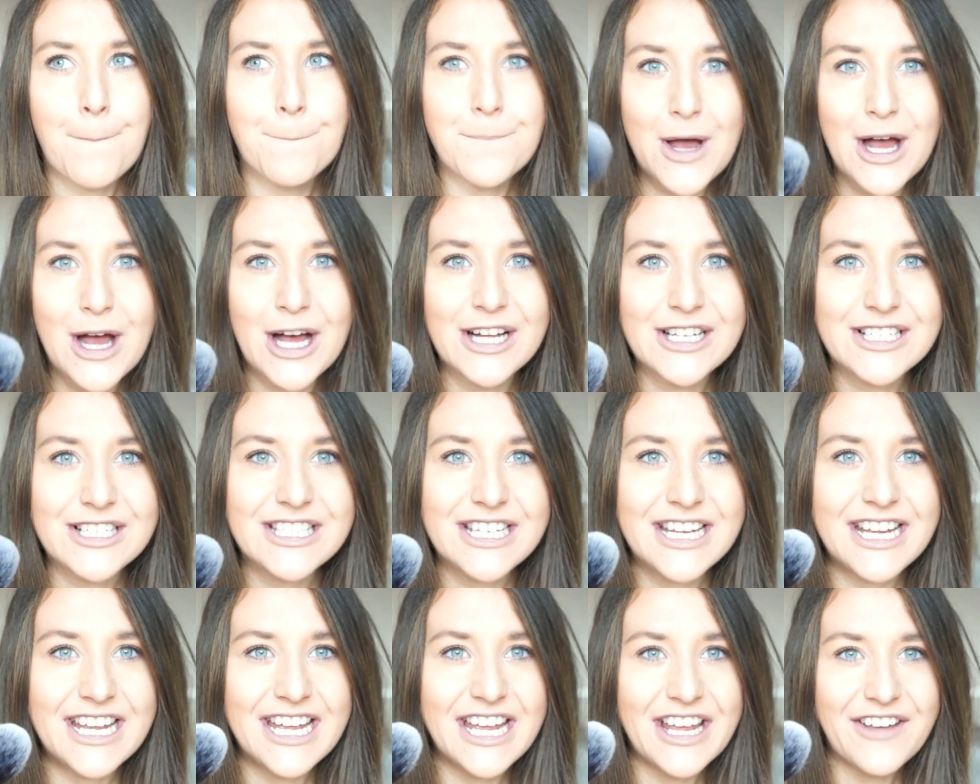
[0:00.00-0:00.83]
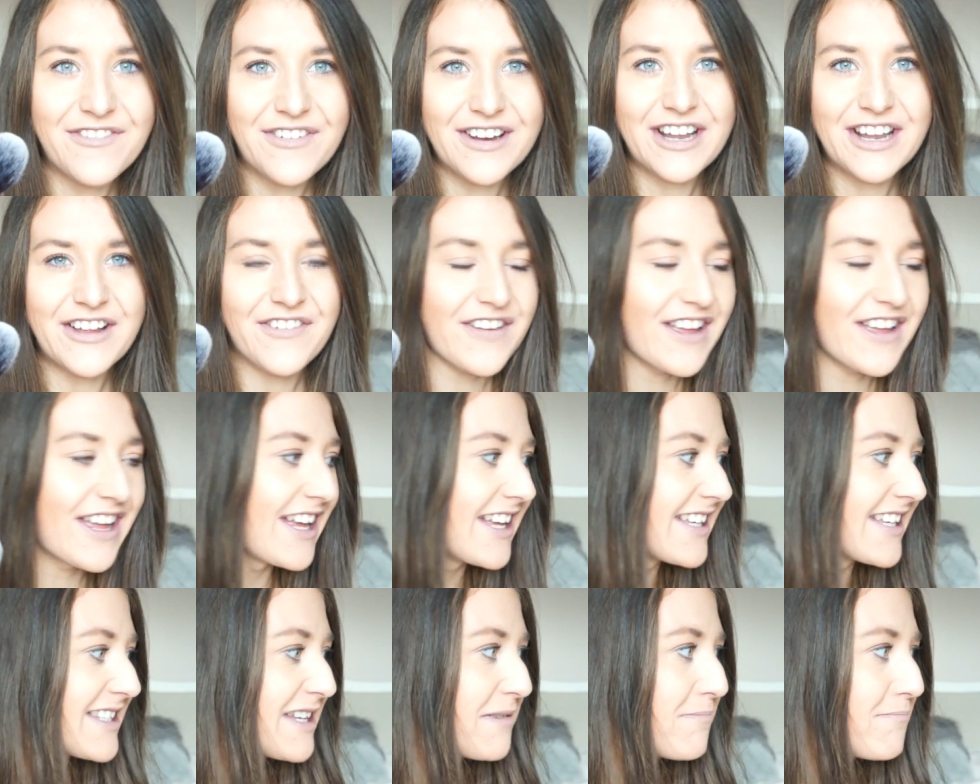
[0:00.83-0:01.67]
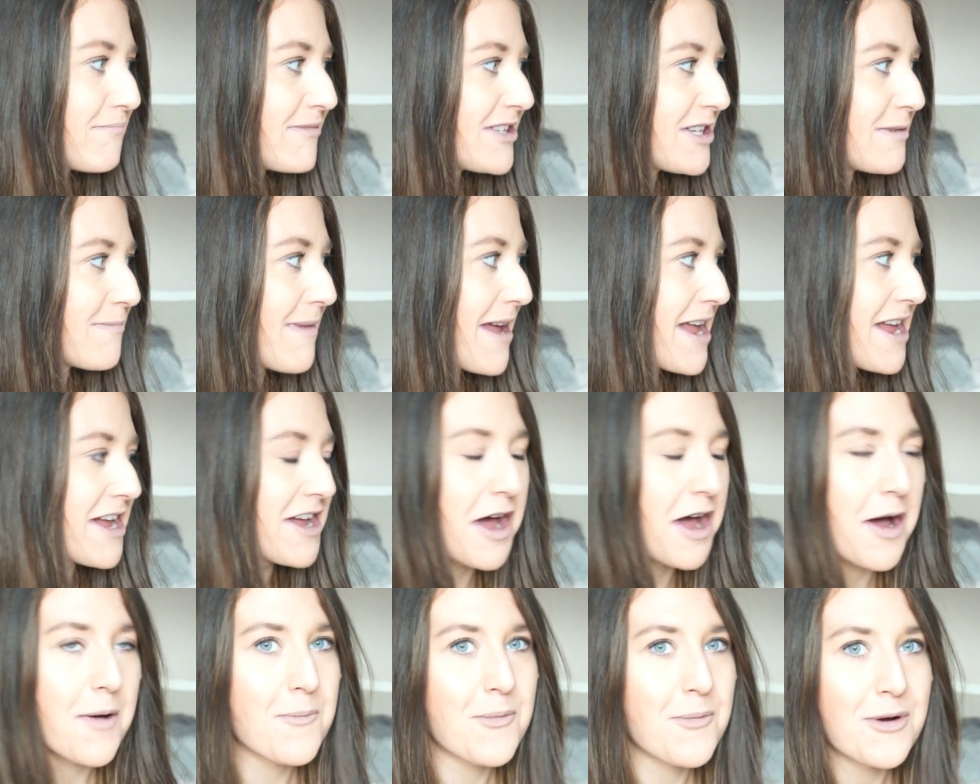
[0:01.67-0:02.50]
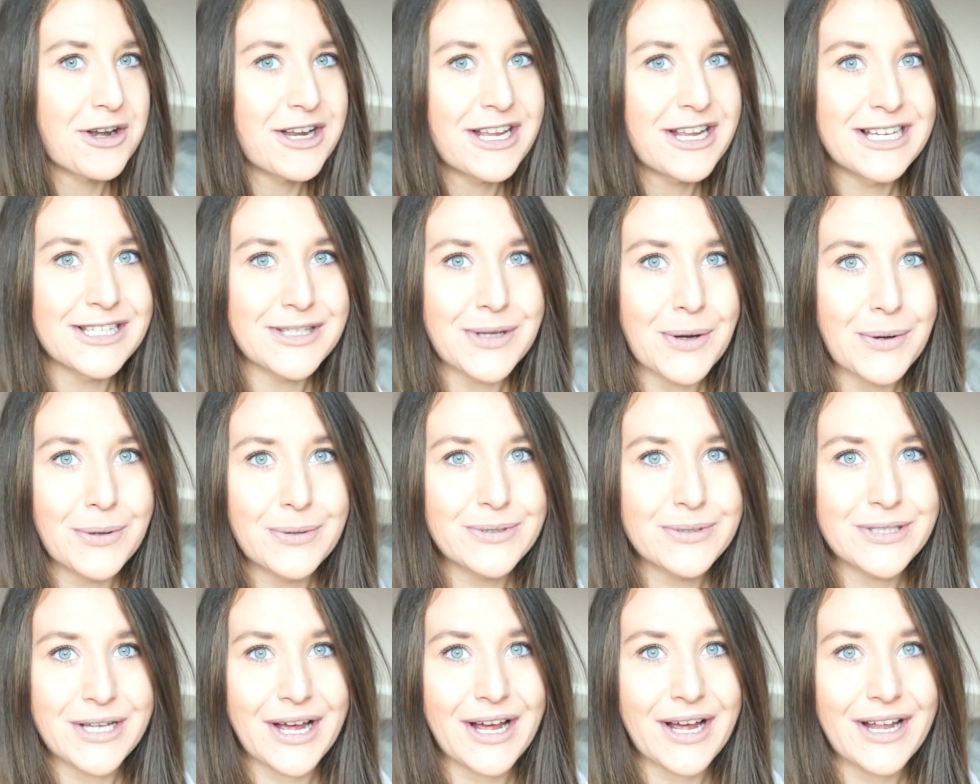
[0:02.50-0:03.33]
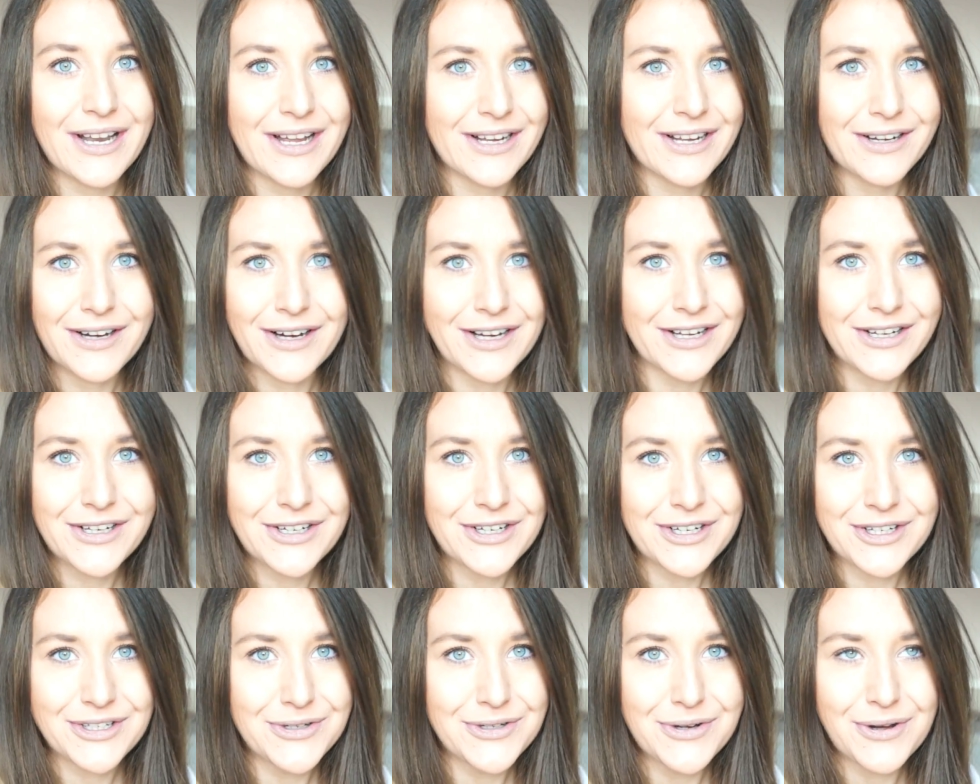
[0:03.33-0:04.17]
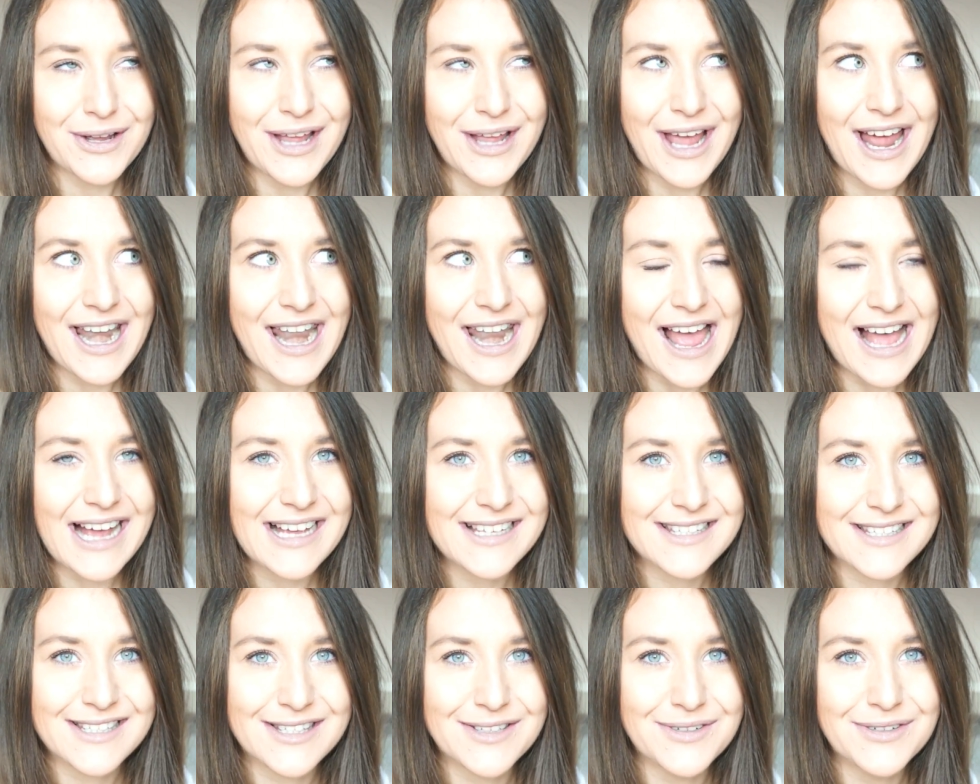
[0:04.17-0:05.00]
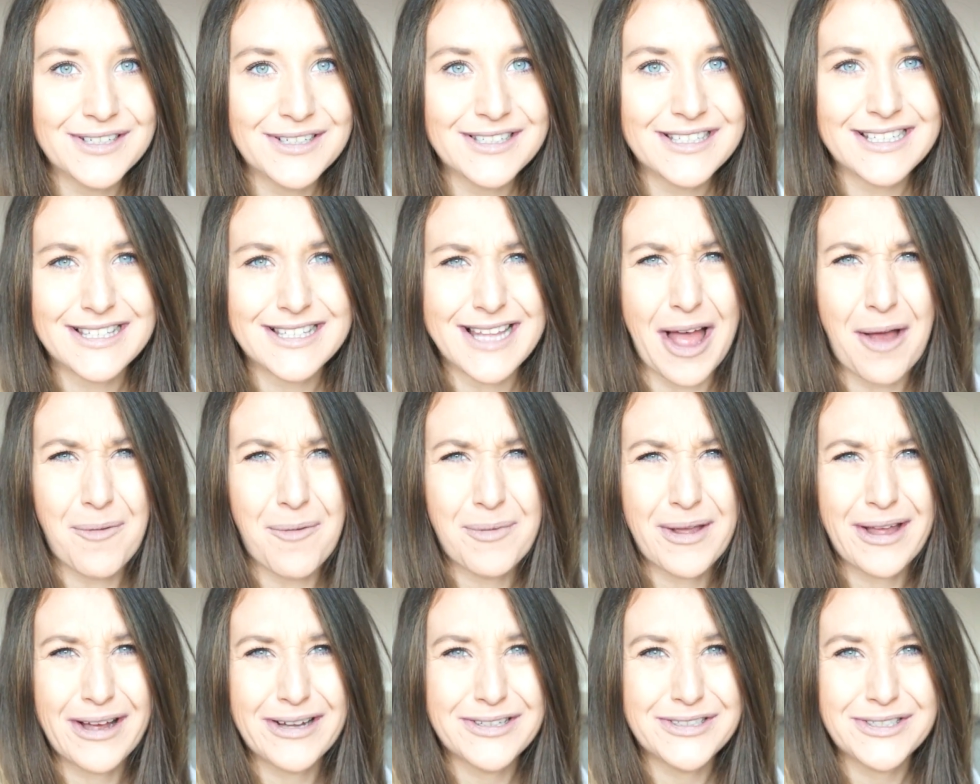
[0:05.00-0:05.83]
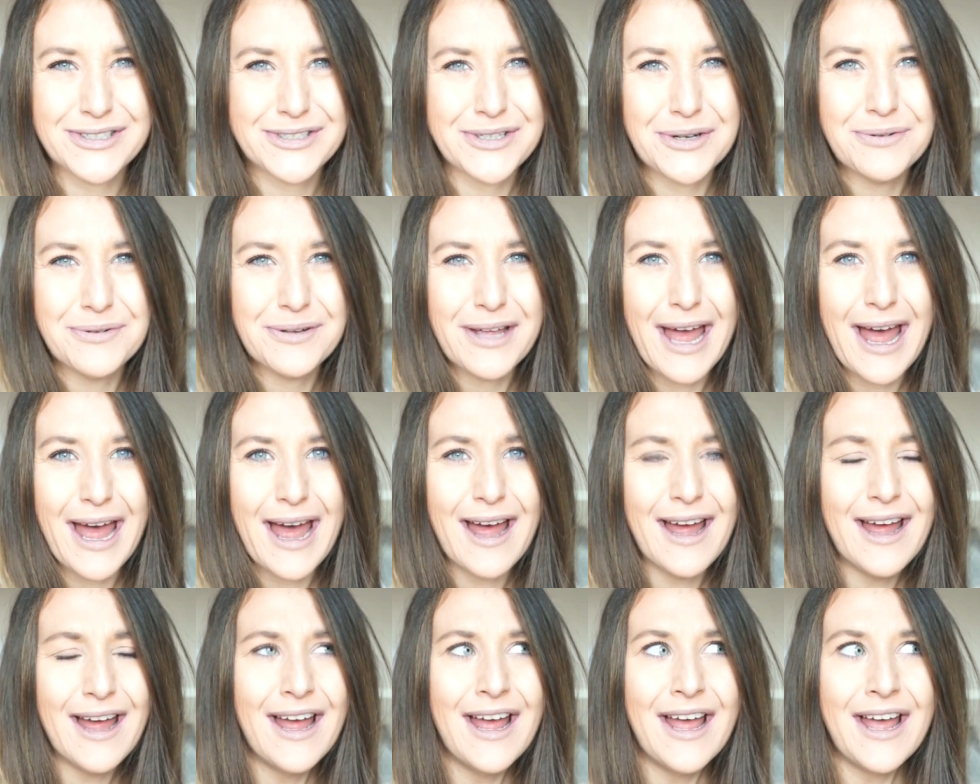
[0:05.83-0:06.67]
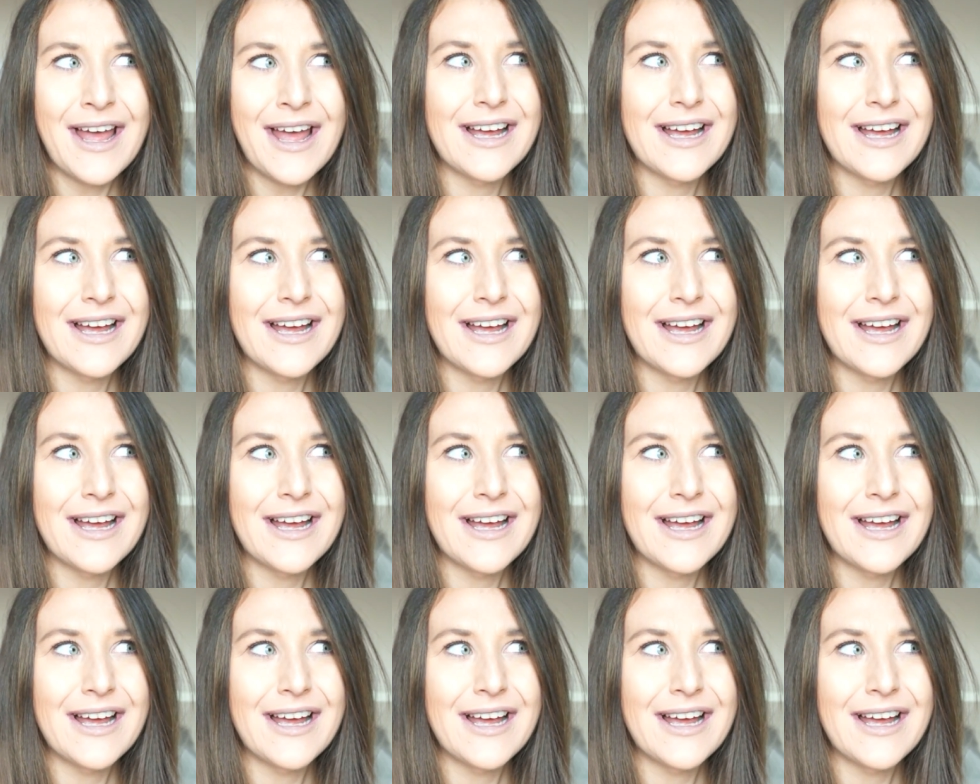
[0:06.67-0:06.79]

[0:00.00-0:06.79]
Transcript: But even if he is into makeup when he's older, like, I could not care less. As long as he's happy, I just don't care.